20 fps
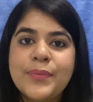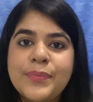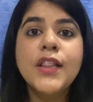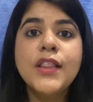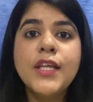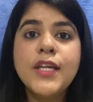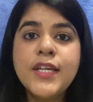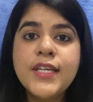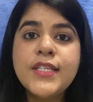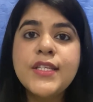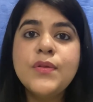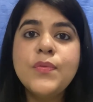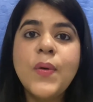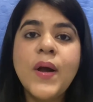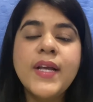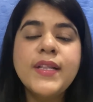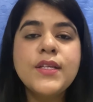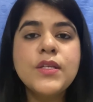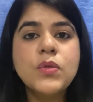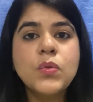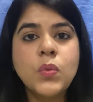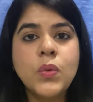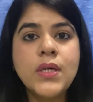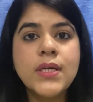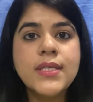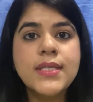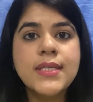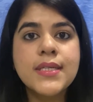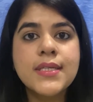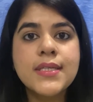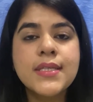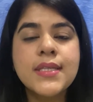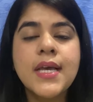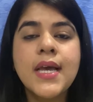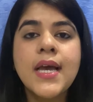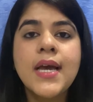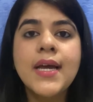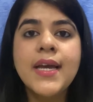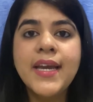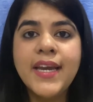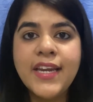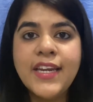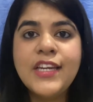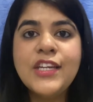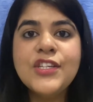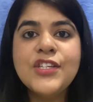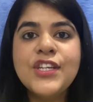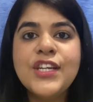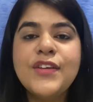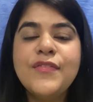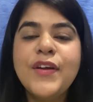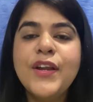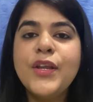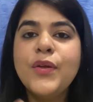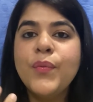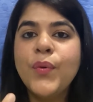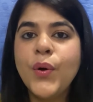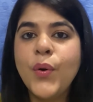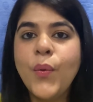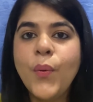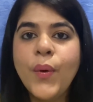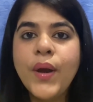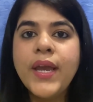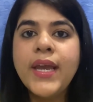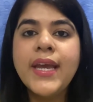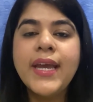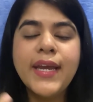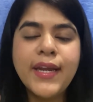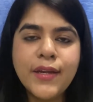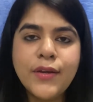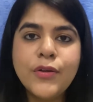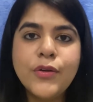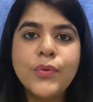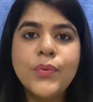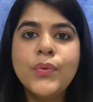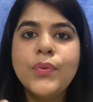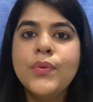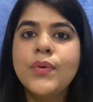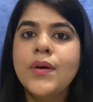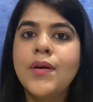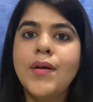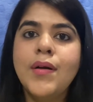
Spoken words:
The reason why this works is, initially when you are going into